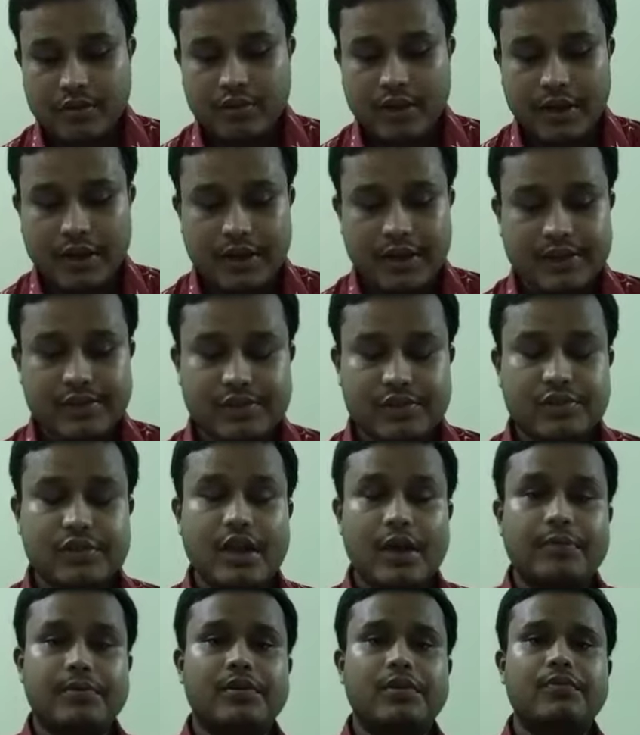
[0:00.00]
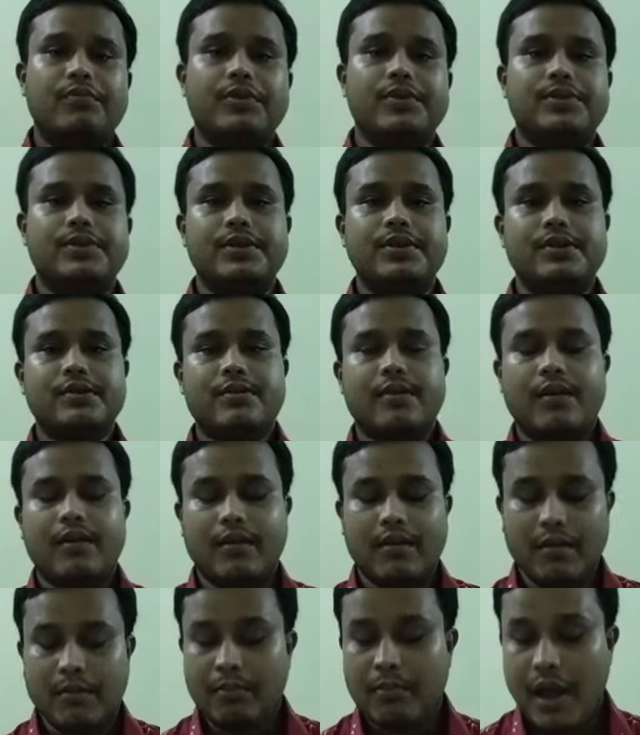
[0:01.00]
to the next chapter, which is
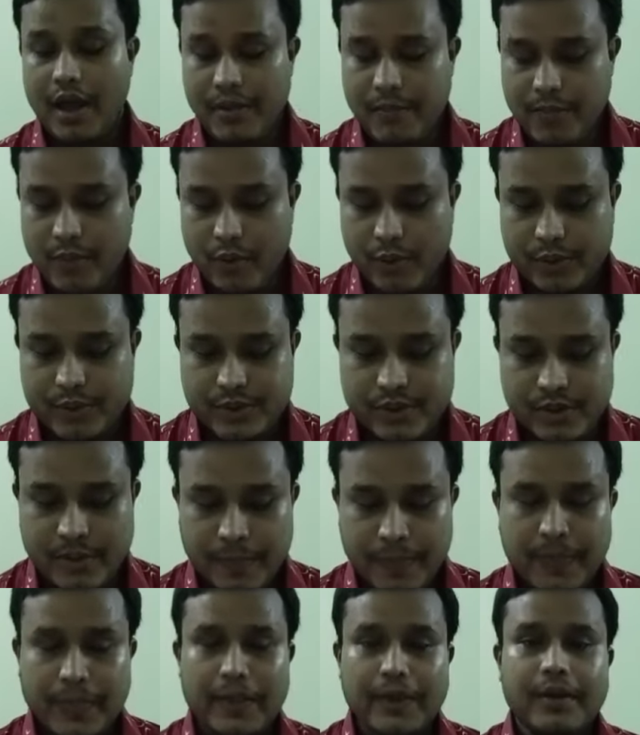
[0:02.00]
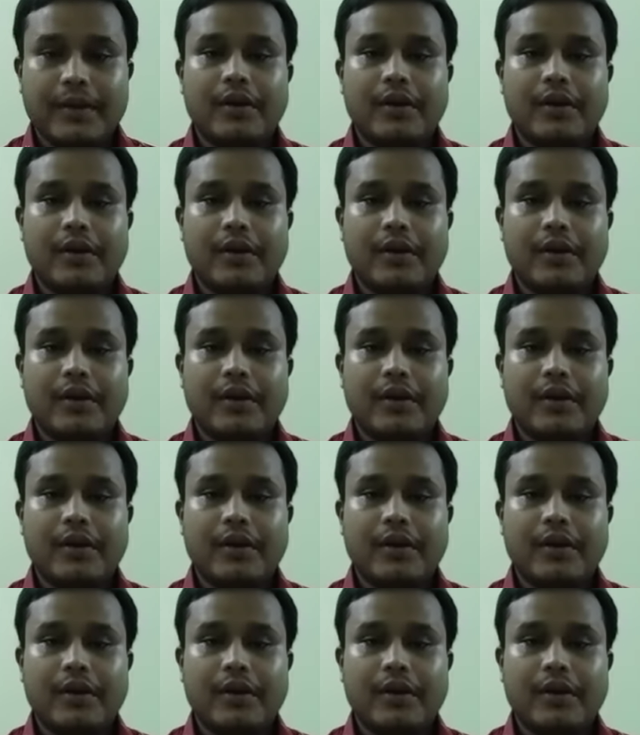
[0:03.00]
My Books.